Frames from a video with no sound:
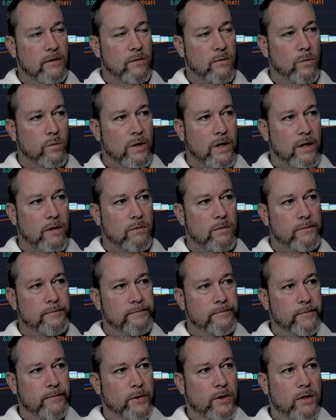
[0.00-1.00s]
wow,
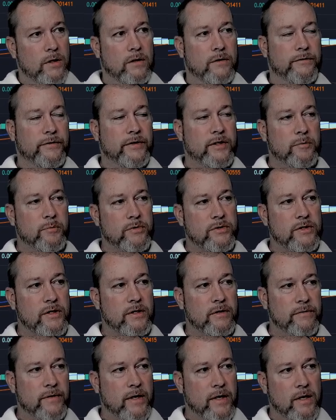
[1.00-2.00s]

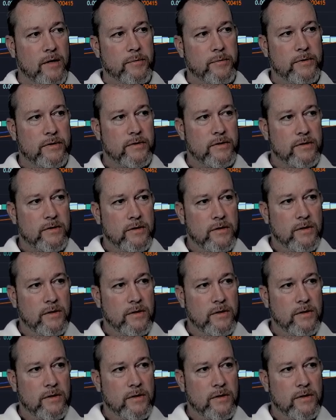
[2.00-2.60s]
150% if that happens.